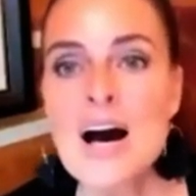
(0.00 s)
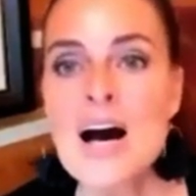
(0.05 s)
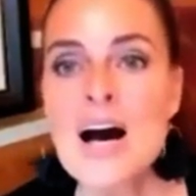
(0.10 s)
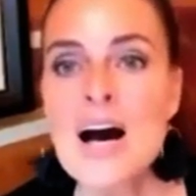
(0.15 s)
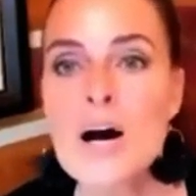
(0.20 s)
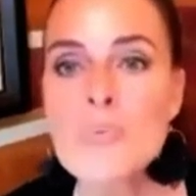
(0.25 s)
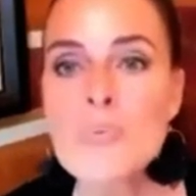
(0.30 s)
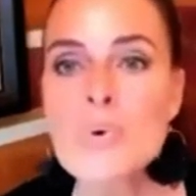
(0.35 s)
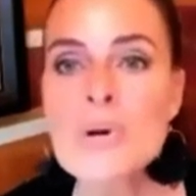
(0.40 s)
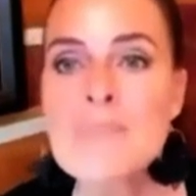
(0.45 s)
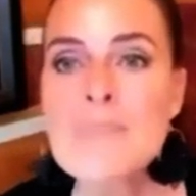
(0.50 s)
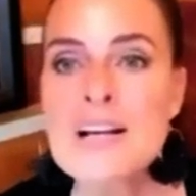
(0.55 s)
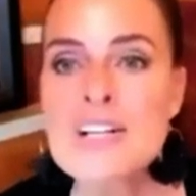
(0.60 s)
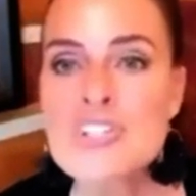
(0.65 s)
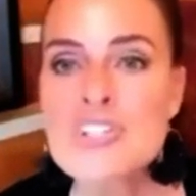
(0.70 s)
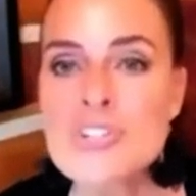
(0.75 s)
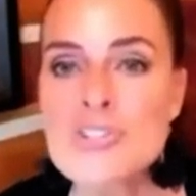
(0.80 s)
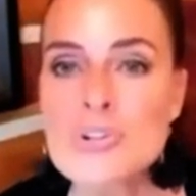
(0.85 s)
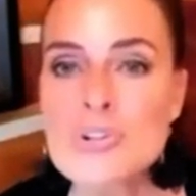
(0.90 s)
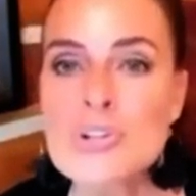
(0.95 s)
We mentioned
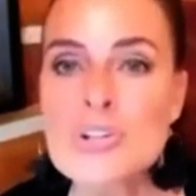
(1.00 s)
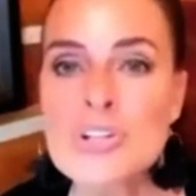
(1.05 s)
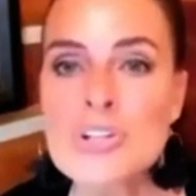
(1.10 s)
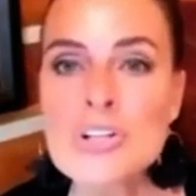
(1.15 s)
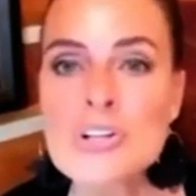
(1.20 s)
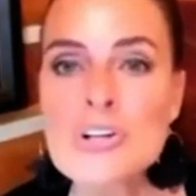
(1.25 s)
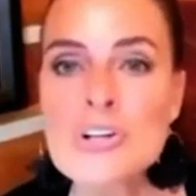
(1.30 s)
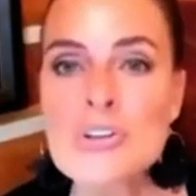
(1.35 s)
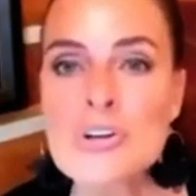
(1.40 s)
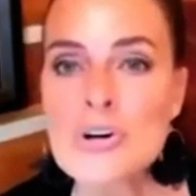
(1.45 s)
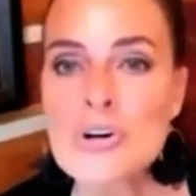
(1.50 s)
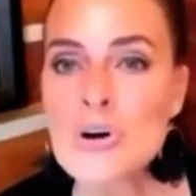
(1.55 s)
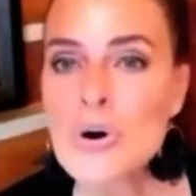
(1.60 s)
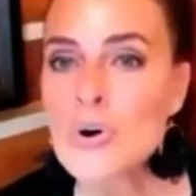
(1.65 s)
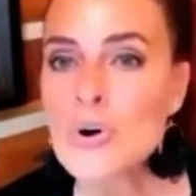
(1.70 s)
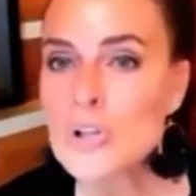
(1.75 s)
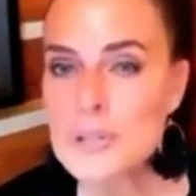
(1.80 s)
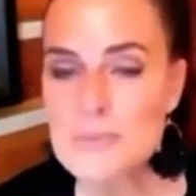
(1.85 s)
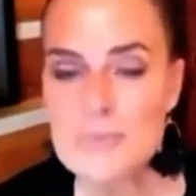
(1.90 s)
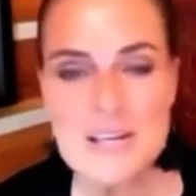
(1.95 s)
earlier the holy
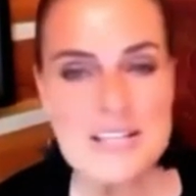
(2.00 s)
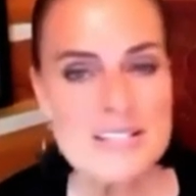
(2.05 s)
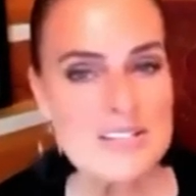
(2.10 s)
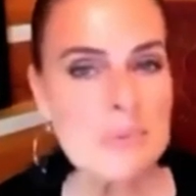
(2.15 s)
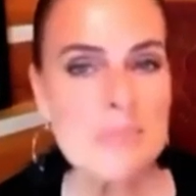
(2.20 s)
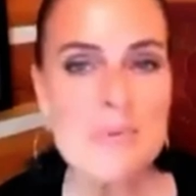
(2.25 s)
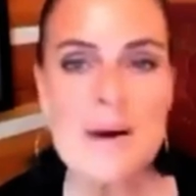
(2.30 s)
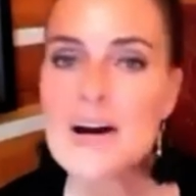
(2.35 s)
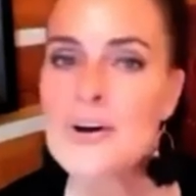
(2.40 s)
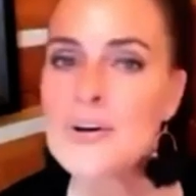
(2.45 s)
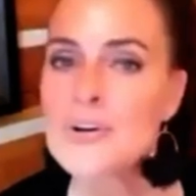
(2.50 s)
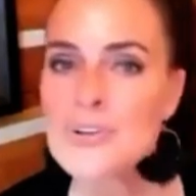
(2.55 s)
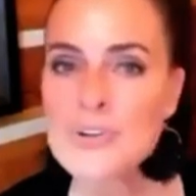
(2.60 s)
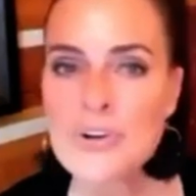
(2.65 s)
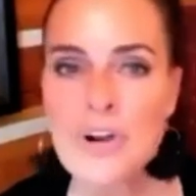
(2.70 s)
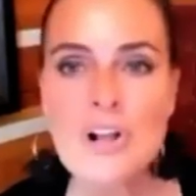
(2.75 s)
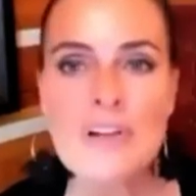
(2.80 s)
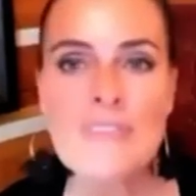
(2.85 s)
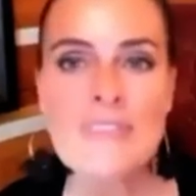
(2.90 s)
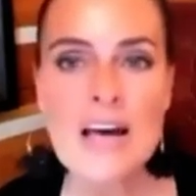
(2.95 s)
basil powder and all of
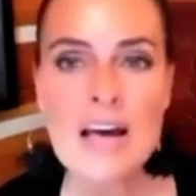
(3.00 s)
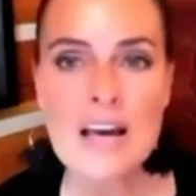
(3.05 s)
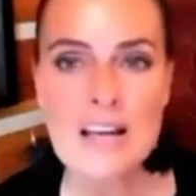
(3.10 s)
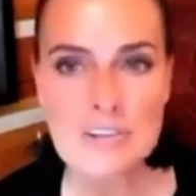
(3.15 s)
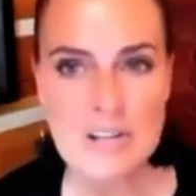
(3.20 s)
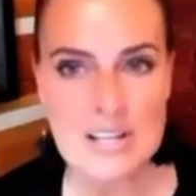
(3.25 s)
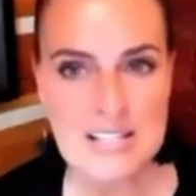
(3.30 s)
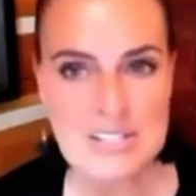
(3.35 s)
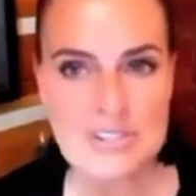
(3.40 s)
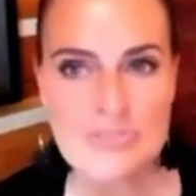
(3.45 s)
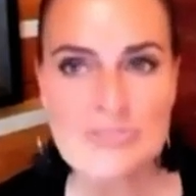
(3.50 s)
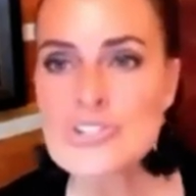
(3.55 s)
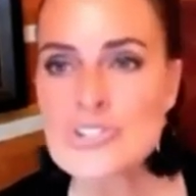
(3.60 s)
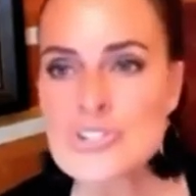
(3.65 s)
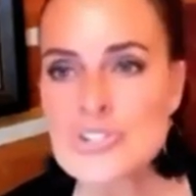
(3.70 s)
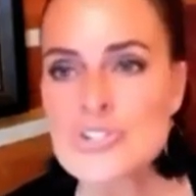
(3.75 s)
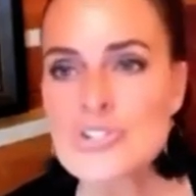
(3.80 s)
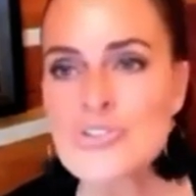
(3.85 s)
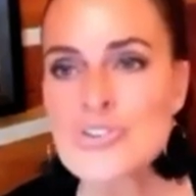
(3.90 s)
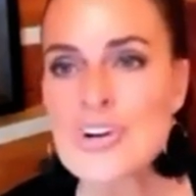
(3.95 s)
that as it relates to
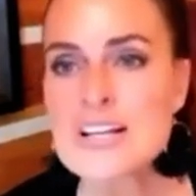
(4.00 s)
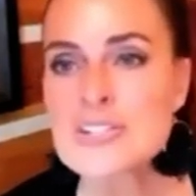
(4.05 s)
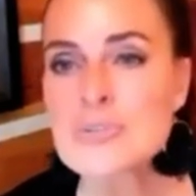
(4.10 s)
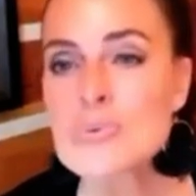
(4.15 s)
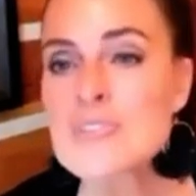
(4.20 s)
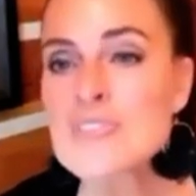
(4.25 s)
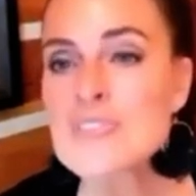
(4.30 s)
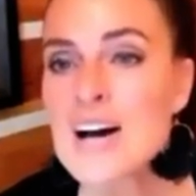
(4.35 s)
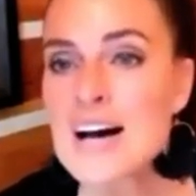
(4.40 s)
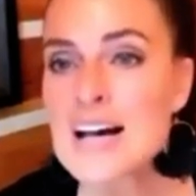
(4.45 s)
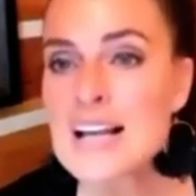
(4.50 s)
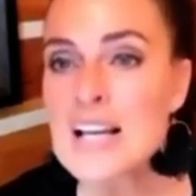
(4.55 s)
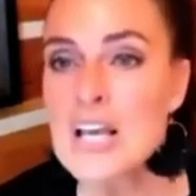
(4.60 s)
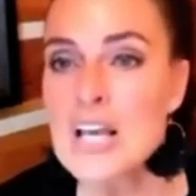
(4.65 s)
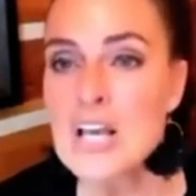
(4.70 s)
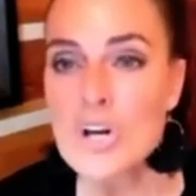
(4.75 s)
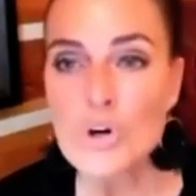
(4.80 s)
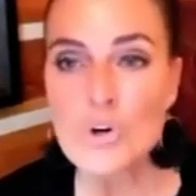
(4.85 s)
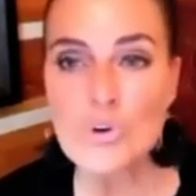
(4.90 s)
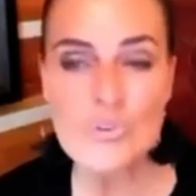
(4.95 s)
stress. We've got
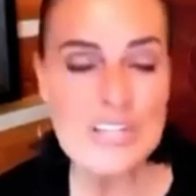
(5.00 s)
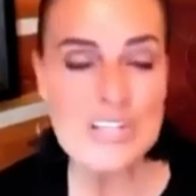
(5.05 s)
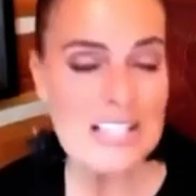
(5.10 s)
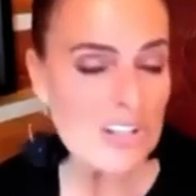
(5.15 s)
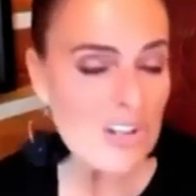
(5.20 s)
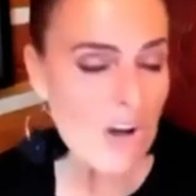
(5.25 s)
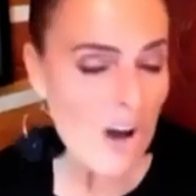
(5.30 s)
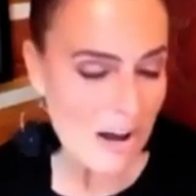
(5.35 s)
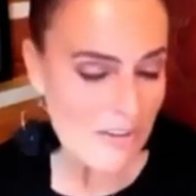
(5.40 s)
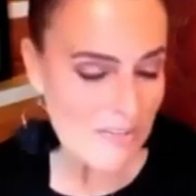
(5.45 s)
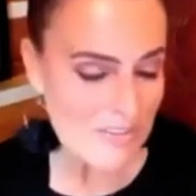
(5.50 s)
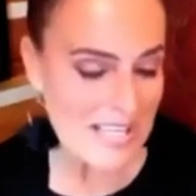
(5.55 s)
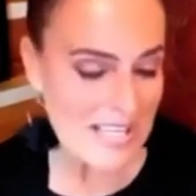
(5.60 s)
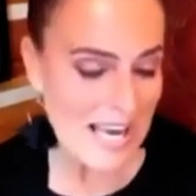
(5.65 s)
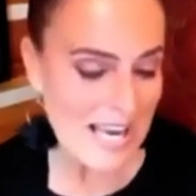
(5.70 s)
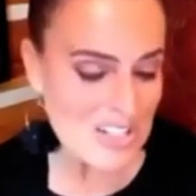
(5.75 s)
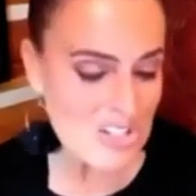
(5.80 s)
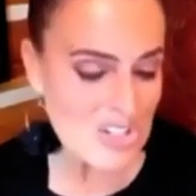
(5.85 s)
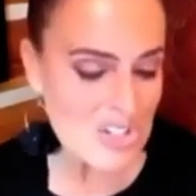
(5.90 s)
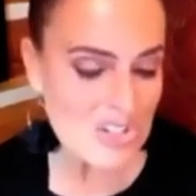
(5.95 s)
green coffee
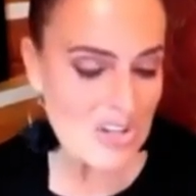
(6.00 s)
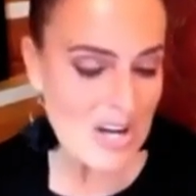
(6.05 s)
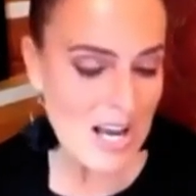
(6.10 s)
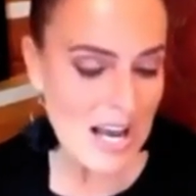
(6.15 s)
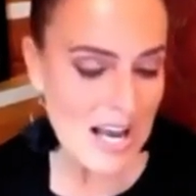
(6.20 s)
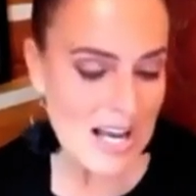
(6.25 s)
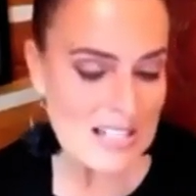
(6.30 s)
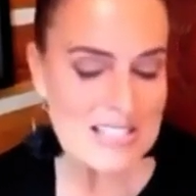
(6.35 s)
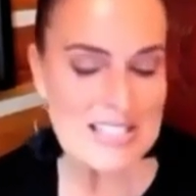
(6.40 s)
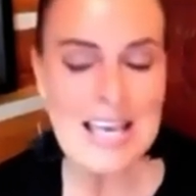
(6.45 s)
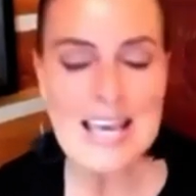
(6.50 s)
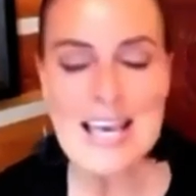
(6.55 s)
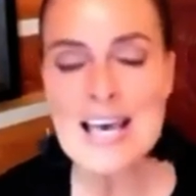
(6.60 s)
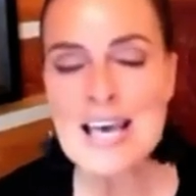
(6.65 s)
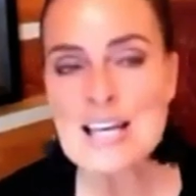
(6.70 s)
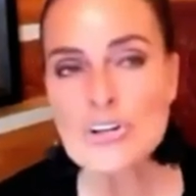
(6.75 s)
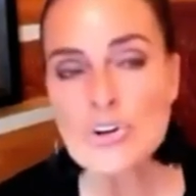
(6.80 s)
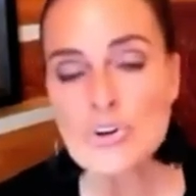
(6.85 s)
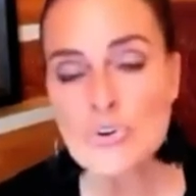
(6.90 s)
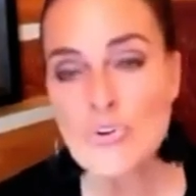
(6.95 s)
extract and
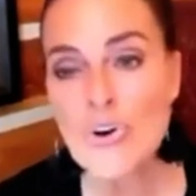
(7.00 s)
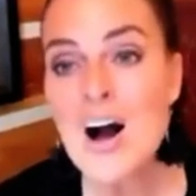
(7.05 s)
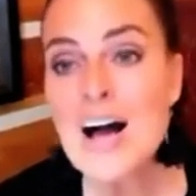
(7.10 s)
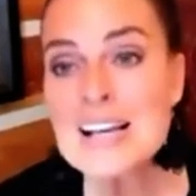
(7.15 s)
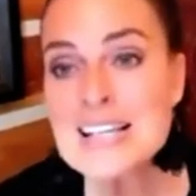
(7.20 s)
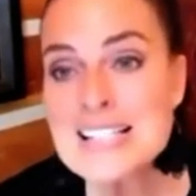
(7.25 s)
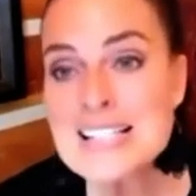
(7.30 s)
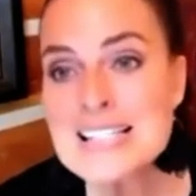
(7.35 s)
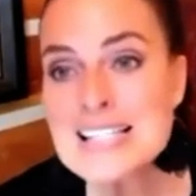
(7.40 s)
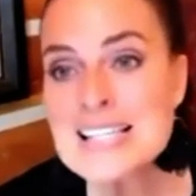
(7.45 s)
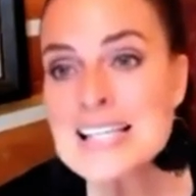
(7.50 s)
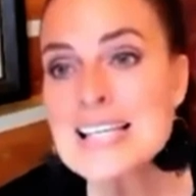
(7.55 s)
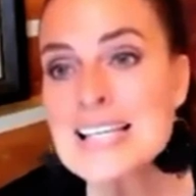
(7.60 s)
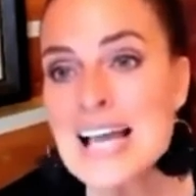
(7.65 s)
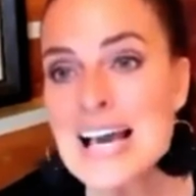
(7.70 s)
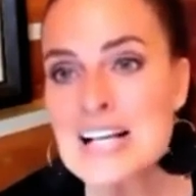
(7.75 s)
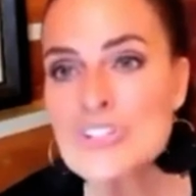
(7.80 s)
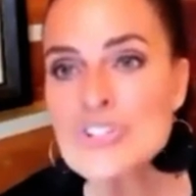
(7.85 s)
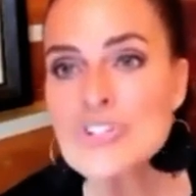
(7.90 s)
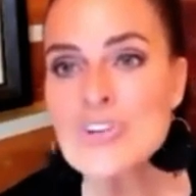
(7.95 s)
guarana seed
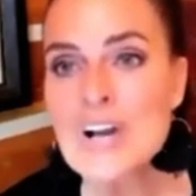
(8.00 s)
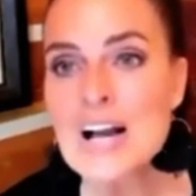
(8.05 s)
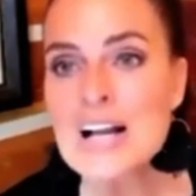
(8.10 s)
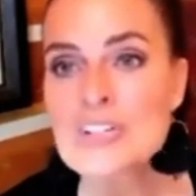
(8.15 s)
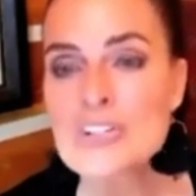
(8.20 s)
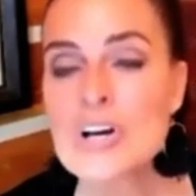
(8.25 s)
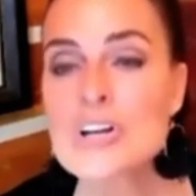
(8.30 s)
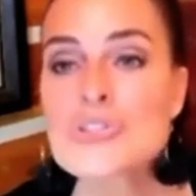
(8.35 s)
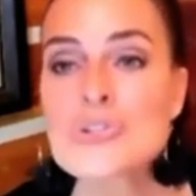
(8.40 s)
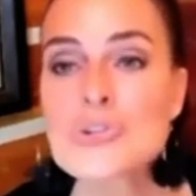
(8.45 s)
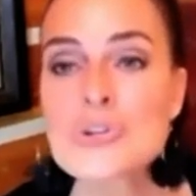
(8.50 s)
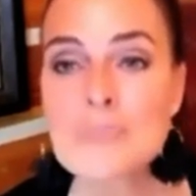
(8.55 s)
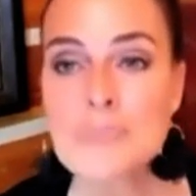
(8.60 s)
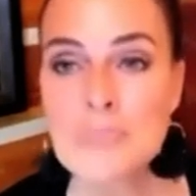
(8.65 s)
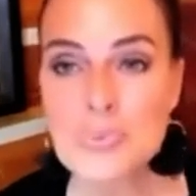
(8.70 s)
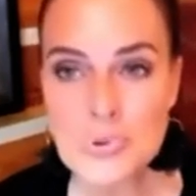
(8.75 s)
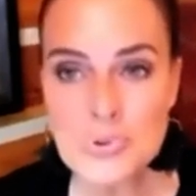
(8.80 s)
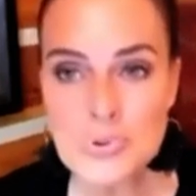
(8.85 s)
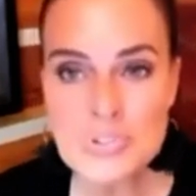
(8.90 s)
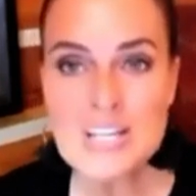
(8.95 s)
extract also to
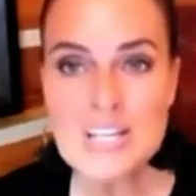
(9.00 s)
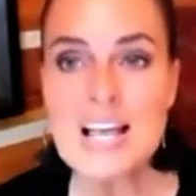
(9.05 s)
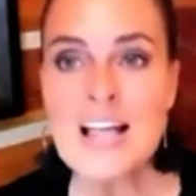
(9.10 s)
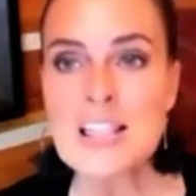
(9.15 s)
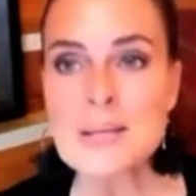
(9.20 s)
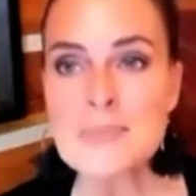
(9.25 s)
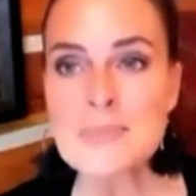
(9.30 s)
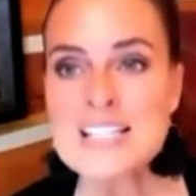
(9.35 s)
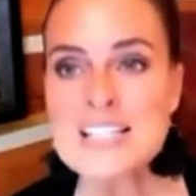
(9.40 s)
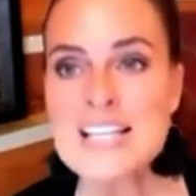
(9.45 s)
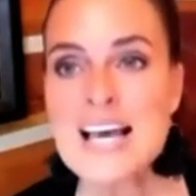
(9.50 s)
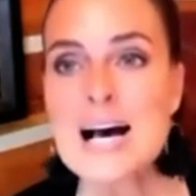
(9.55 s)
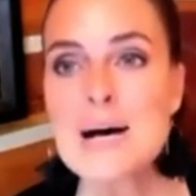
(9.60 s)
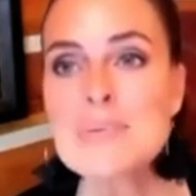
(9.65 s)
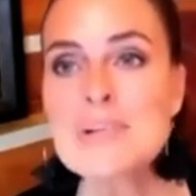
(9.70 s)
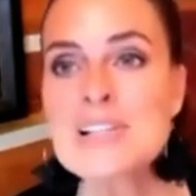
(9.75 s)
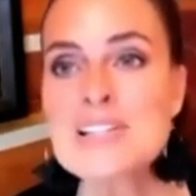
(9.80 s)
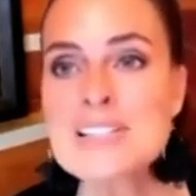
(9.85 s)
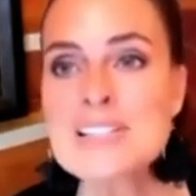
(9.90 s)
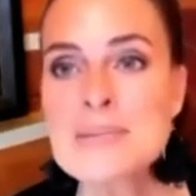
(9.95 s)
boost the
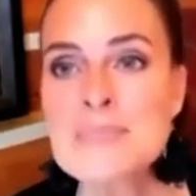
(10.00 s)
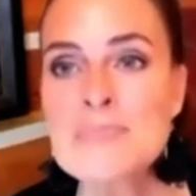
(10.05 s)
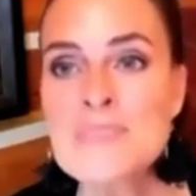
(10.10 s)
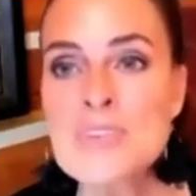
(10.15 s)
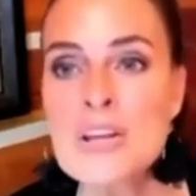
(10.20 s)
metabolism.